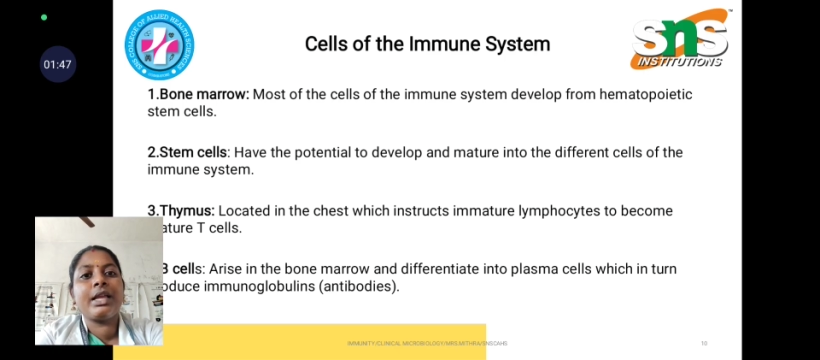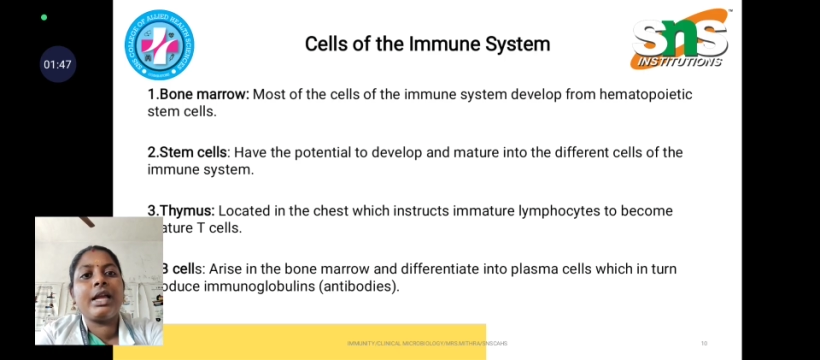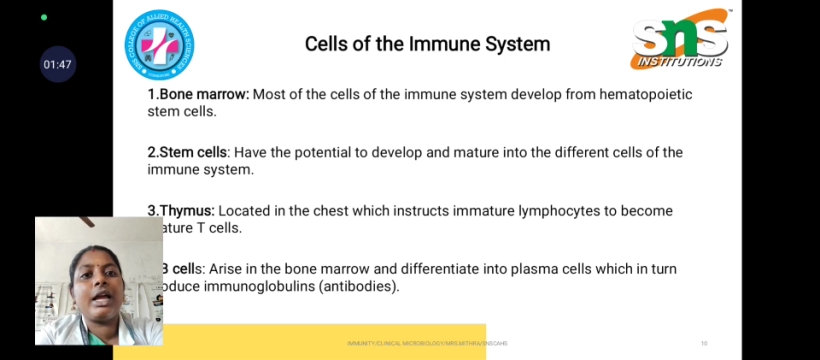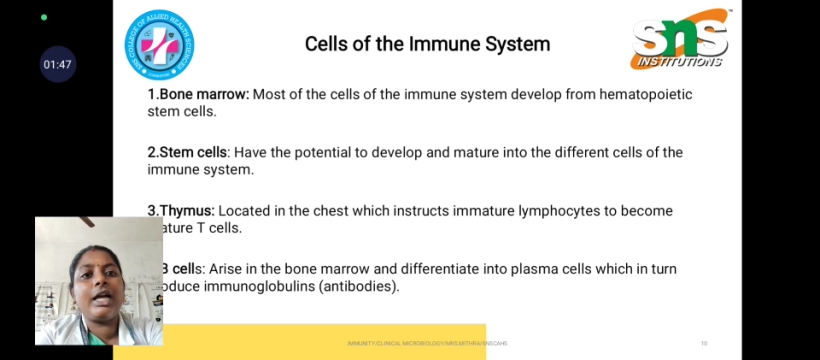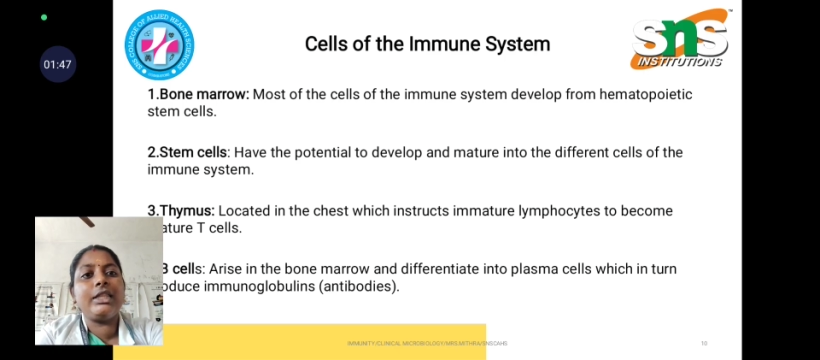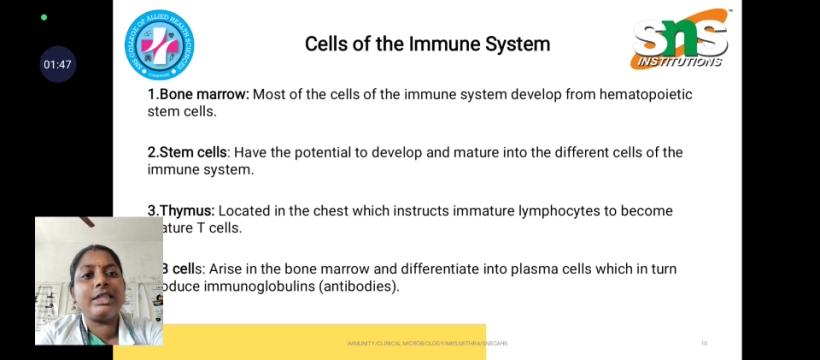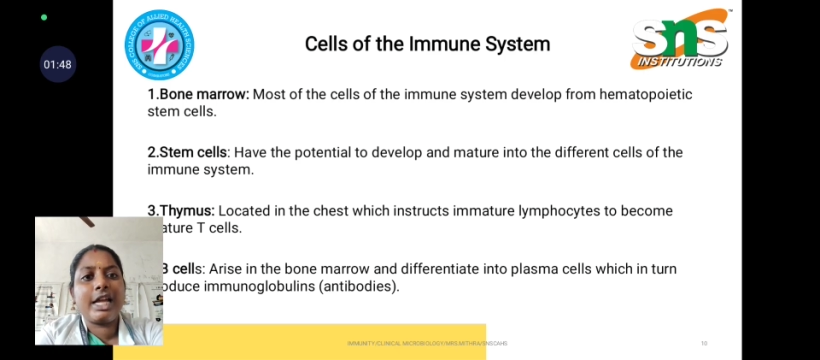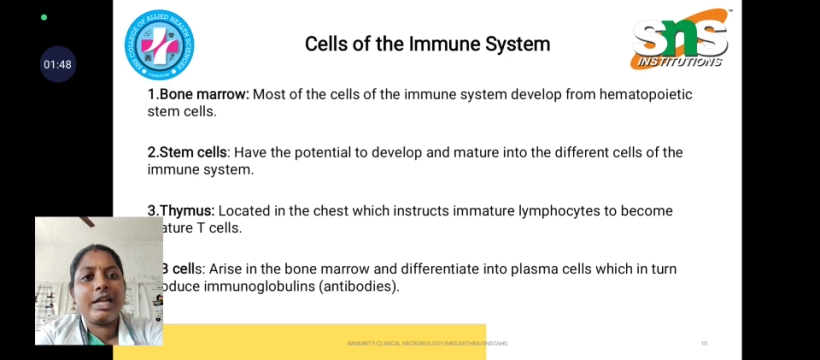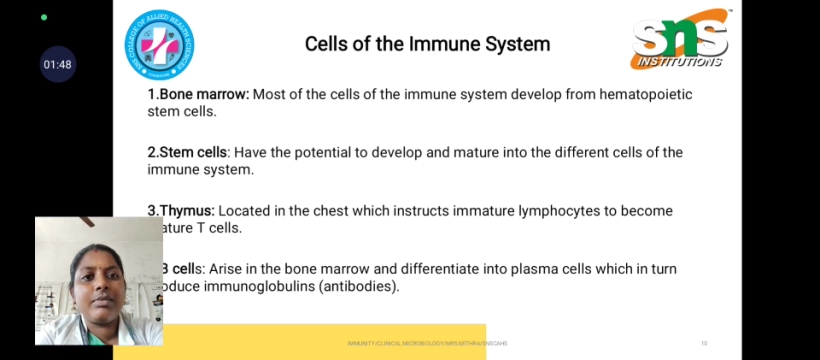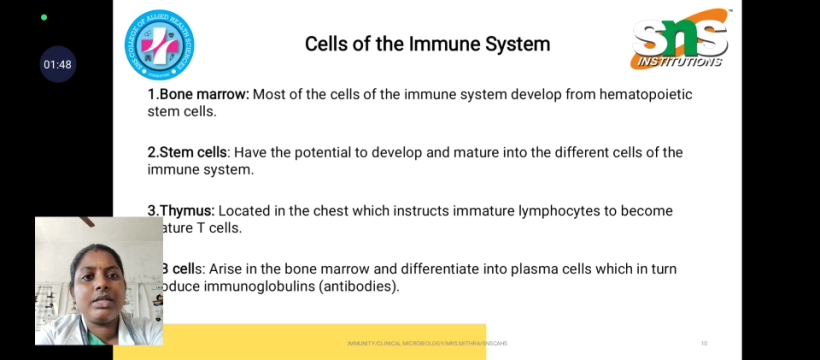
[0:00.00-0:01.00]
And
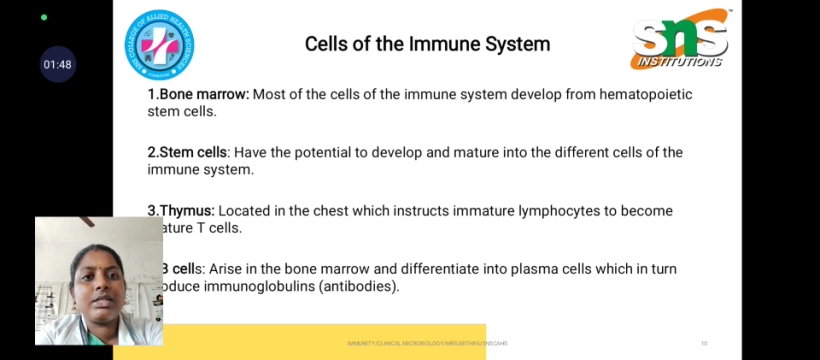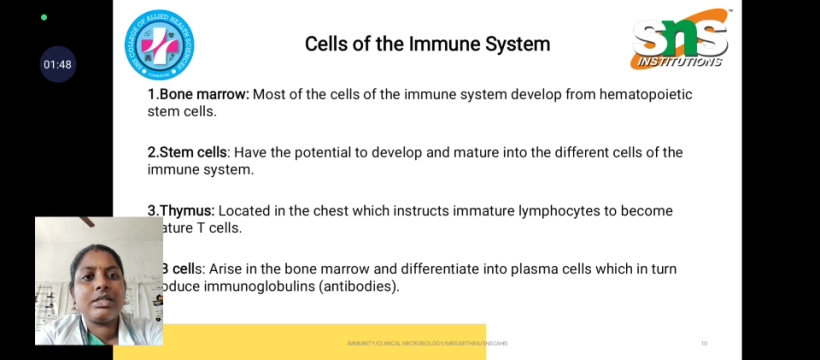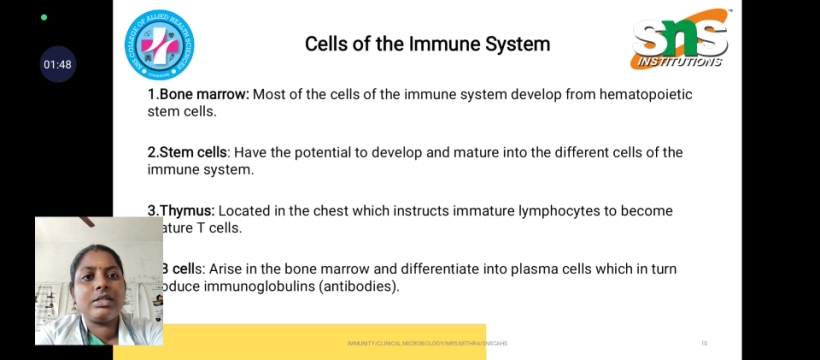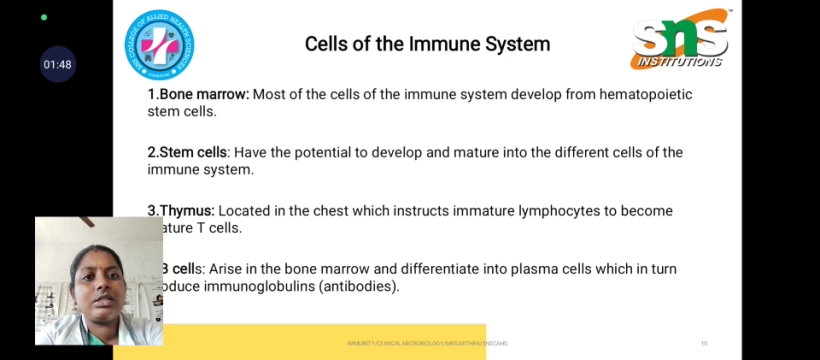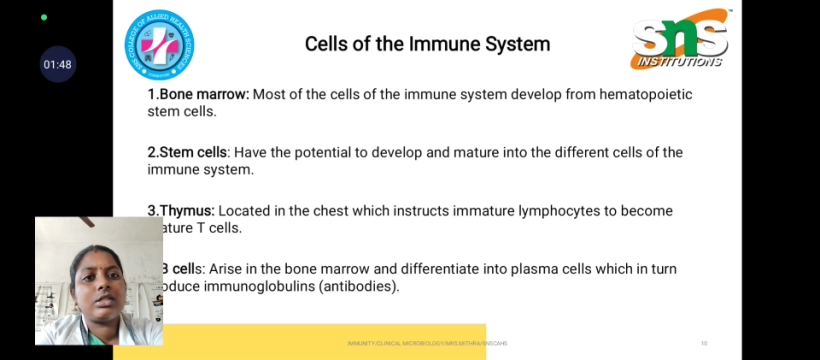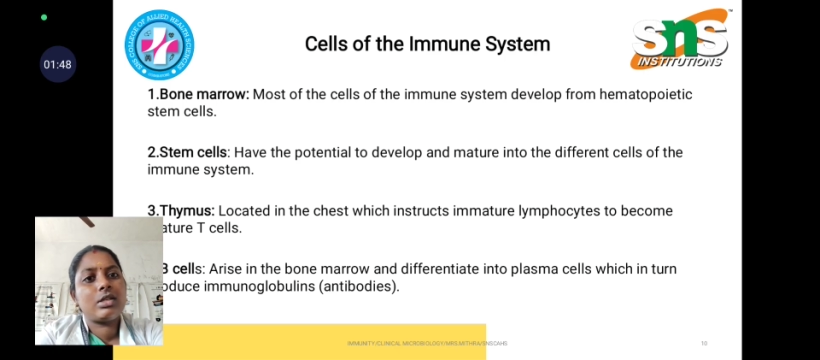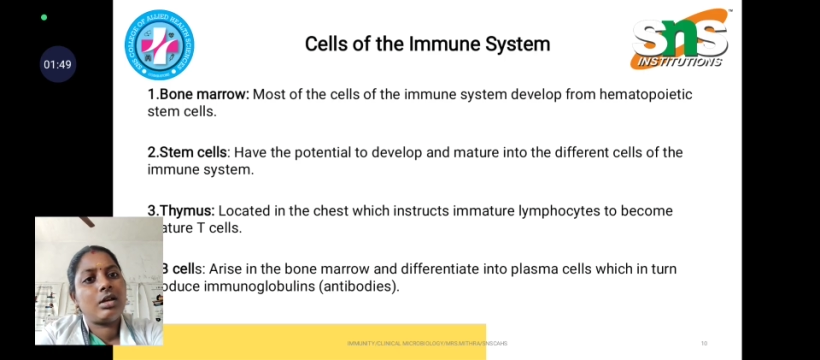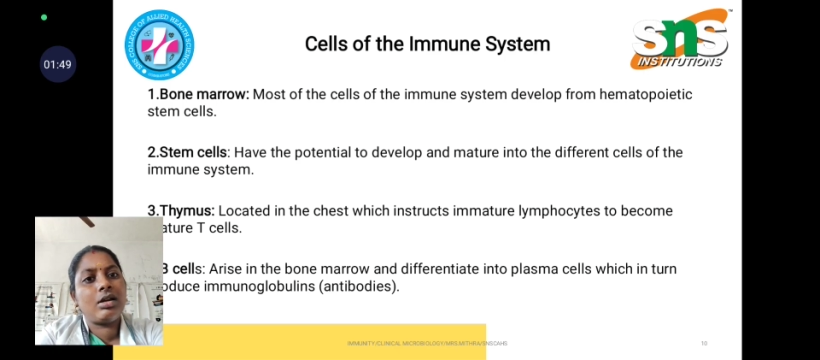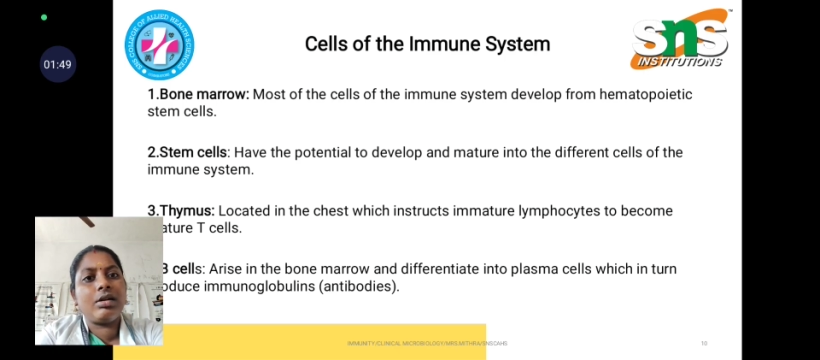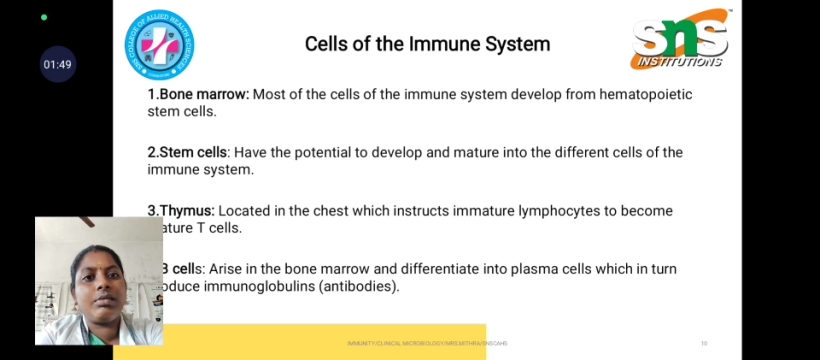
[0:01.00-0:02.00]
thymus, it is
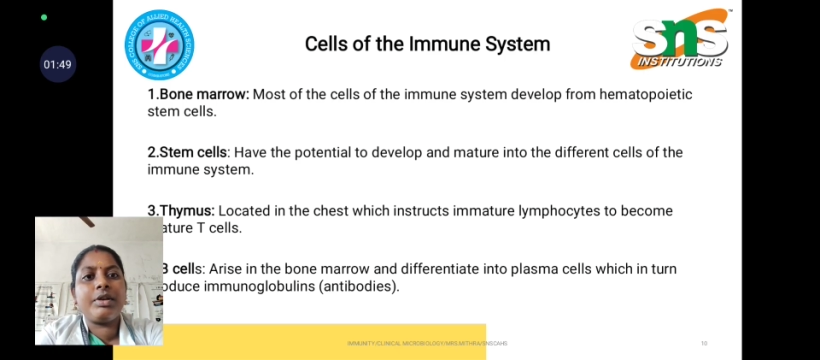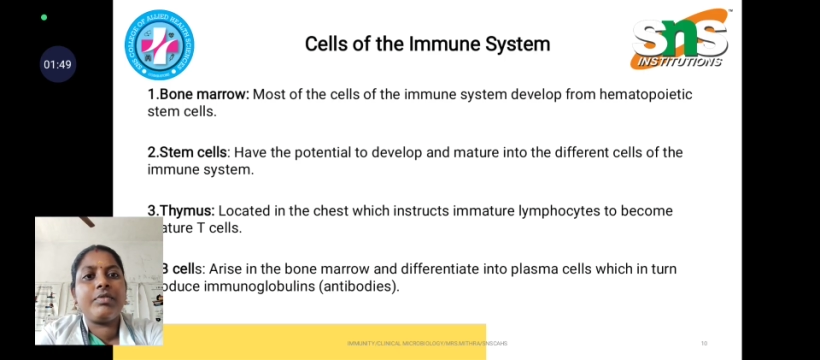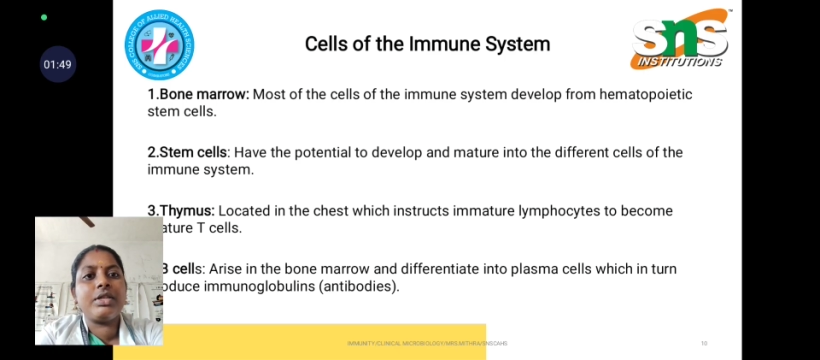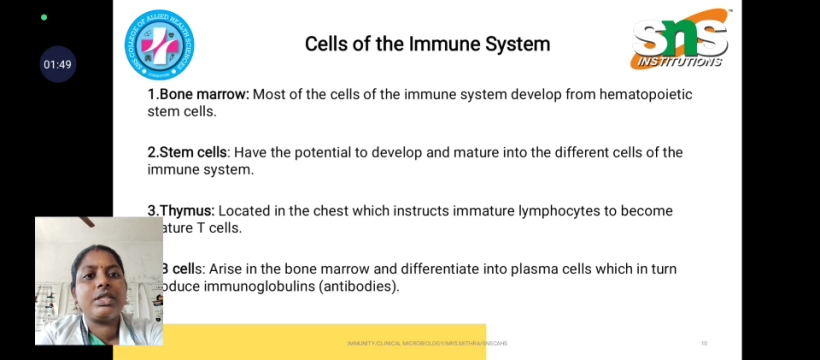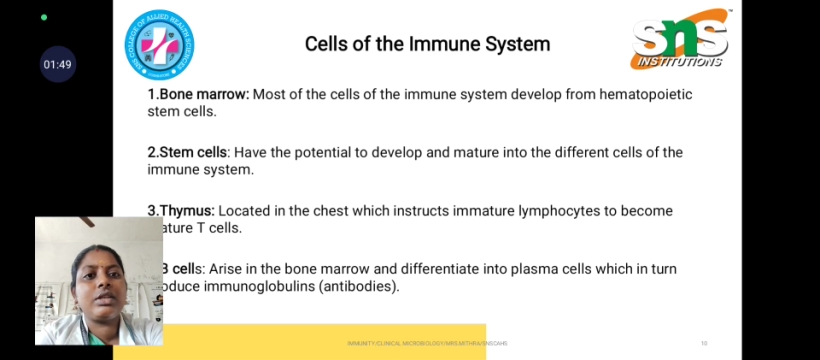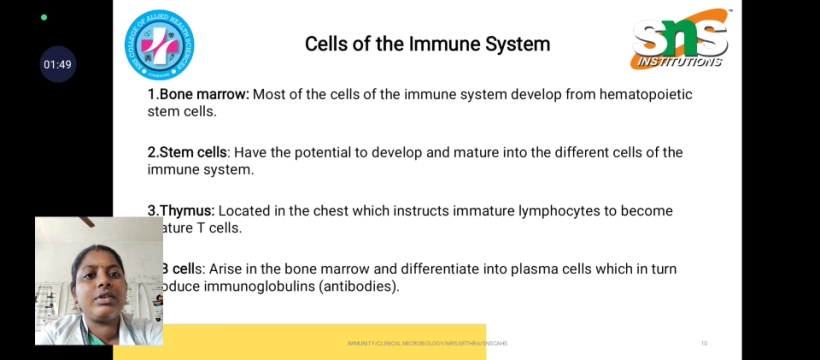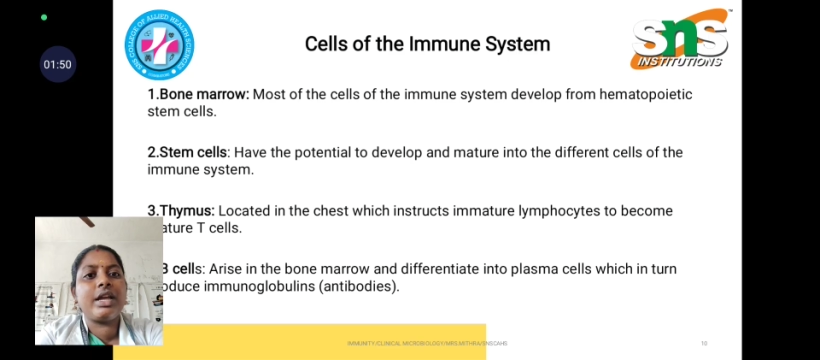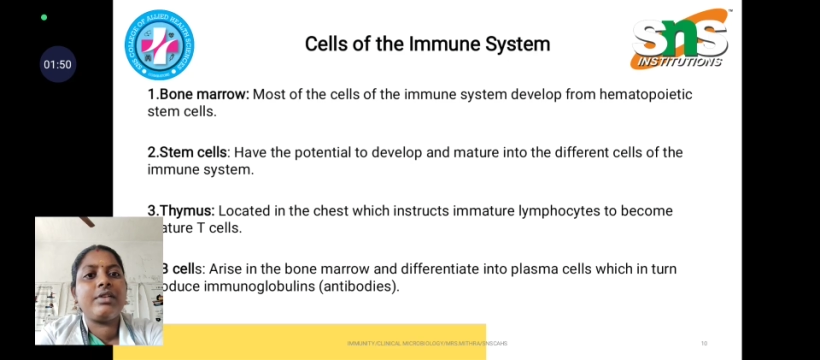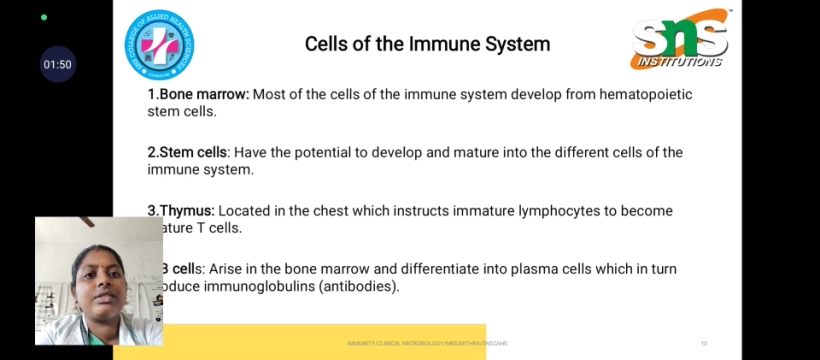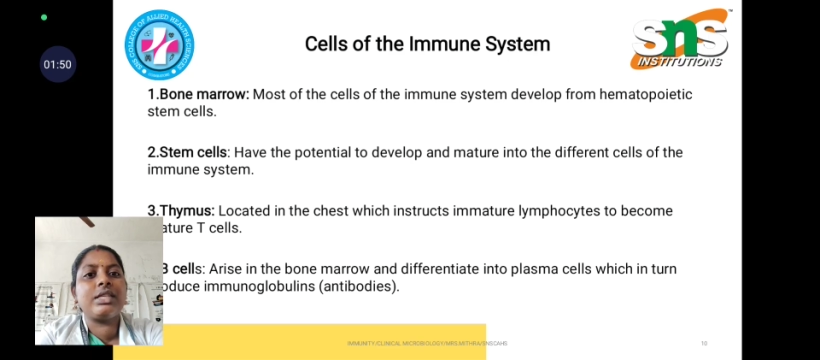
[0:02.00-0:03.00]
previously we
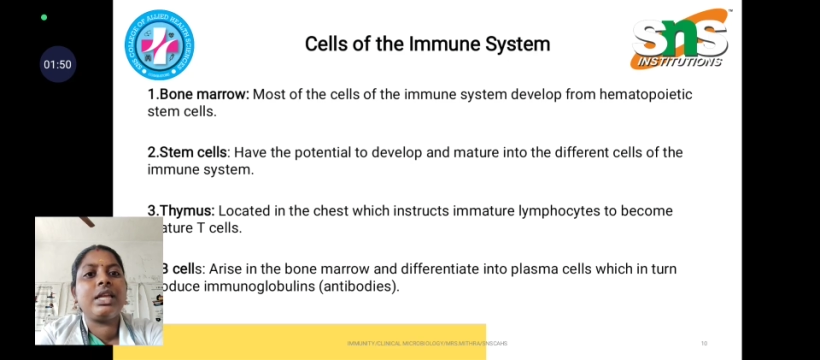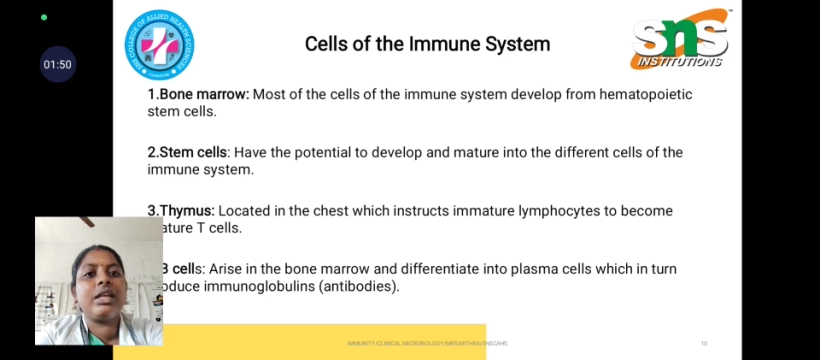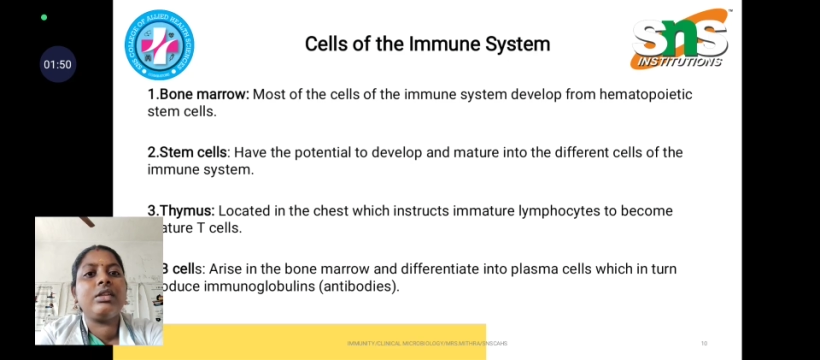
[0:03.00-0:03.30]
have seen,